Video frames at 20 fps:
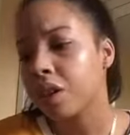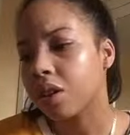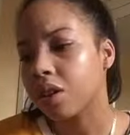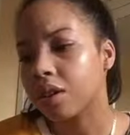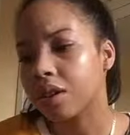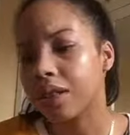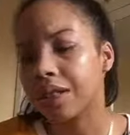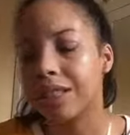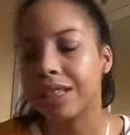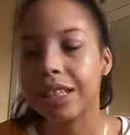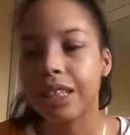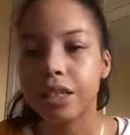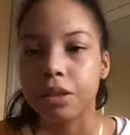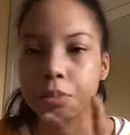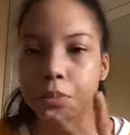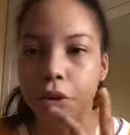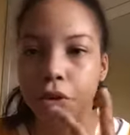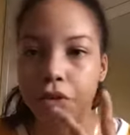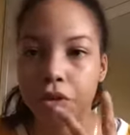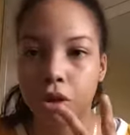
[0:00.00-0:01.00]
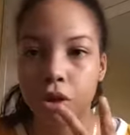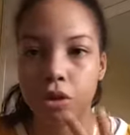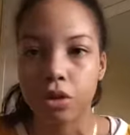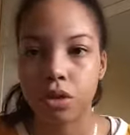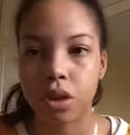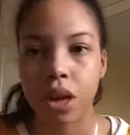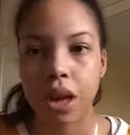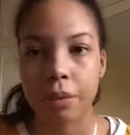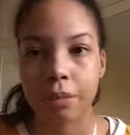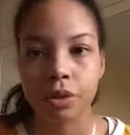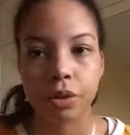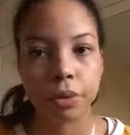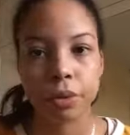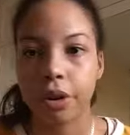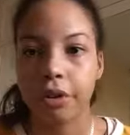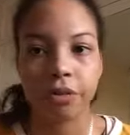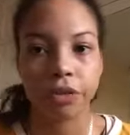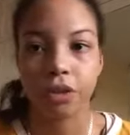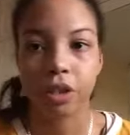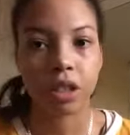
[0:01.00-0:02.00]
because they're saying both of those are Captain
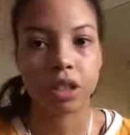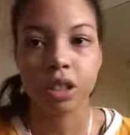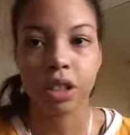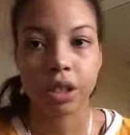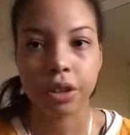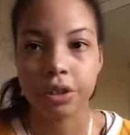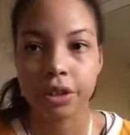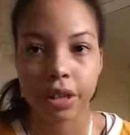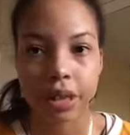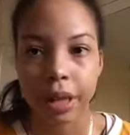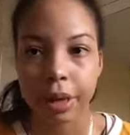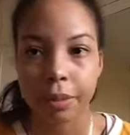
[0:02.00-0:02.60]
Marvel. No, no, those are